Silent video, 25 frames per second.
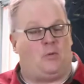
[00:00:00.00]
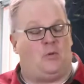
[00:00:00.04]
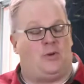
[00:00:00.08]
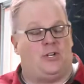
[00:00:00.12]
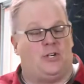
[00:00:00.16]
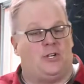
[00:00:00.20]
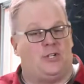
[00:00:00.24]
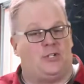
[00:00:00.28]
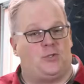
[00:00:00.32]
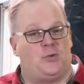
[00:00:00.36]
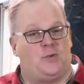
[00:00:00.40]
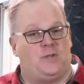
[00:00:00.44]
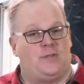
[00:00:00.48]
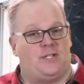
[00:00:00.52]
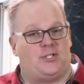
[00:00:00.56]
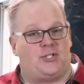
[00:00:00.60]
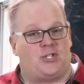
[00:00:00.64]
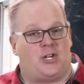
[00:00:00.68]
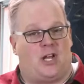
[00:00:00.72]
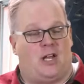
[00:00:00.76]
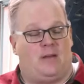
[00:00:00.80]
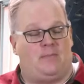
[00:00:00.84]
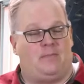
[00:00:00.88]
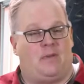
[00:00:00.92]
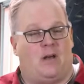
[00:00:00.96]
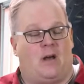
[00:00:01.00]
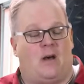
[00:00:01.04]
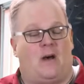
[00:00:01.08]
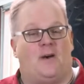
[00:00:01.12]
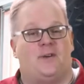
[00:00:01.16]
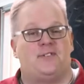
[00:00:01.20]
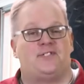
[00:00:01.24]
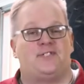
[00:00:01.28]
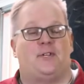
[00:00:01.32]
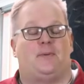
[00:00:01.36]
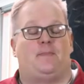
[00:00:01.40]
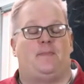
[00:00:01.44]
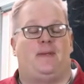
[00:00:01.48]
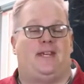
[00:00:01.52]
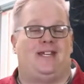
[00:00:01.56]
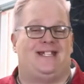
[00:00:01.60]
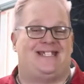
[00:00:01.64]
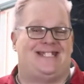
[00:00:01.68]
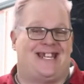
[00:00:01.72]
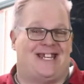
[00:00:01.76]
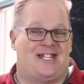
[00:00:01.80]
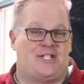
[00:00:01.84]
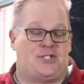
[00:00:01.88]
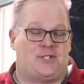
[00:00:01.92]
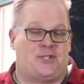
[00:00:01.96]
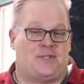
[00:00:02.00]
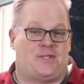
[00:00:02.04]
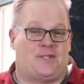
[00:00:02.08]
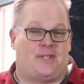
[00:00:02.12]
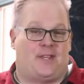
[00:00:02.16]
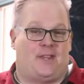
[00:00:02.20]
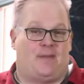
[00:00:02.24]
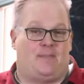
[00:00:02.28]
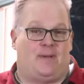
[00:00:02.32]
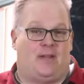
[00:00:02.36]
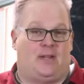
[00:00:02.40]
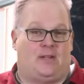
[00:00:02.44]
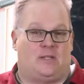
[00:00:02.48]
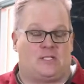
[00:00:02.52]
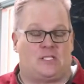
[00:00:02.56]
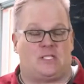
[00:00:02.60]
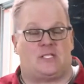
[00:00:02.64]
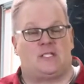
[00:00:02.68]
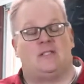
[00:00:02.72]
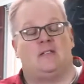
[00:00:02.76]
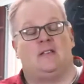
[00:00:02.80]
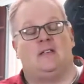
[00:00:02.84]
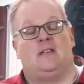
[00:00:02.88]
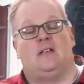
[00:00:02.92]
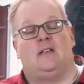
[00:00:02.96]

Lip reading: when you're doing the job, also pay attention to the belts.